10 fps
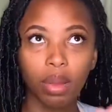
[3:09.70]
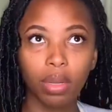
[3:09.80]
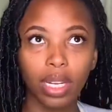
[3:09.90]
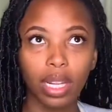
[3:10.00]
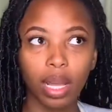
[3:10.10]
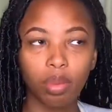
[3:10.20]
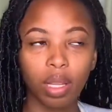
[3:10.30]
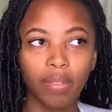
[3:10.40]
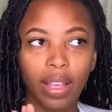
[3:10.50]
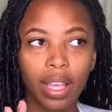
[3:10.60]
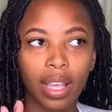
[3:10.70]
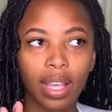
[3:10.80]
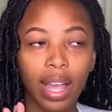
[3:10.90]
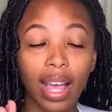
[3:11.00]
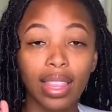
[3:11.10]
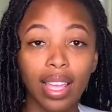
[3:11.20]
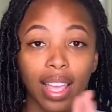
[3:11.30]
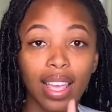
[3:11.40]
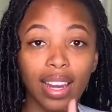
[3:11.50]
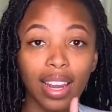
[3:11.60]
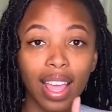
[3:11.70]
an adaptive, and then